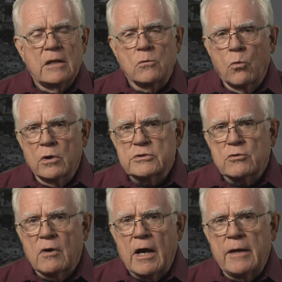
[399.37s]
And the worst
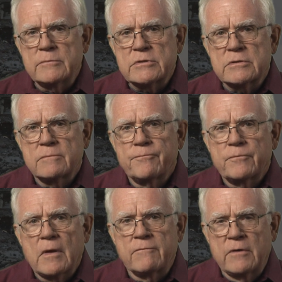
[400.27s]
crimes
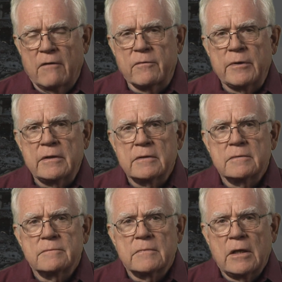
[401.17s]
of government
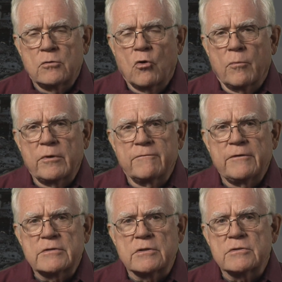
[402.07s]
and corporate
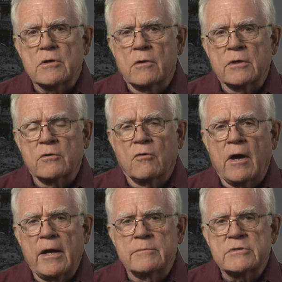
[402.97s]
officials are the
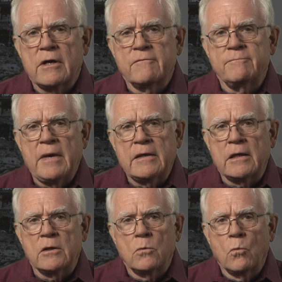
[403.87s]
crimes of
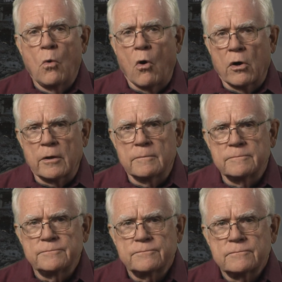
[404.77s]
making war.
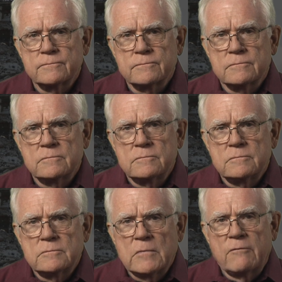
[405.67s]

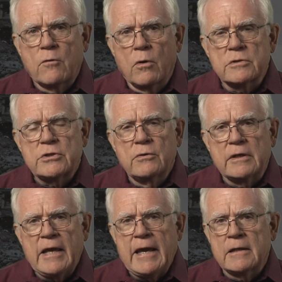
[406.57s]
Of course, you
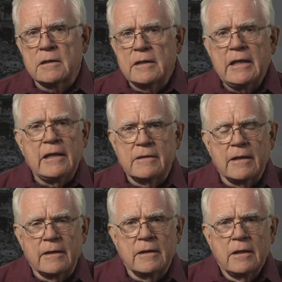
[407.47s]
can handle
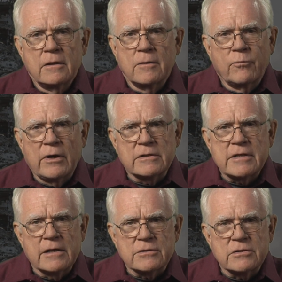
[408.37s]
anything the
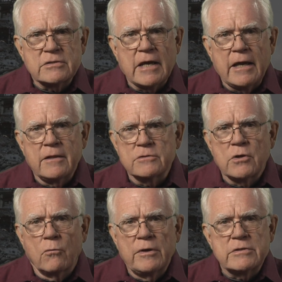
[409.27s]
press has to say. There's
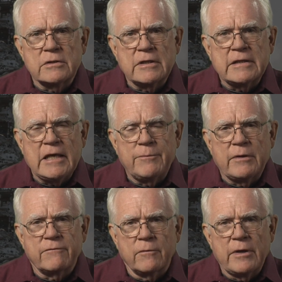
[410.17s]
no reason to keep
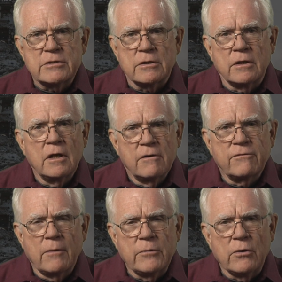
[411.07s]
information
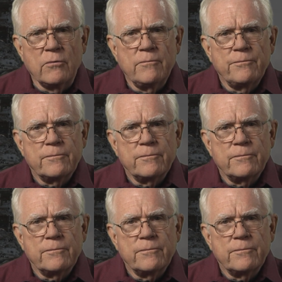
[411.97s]
from you.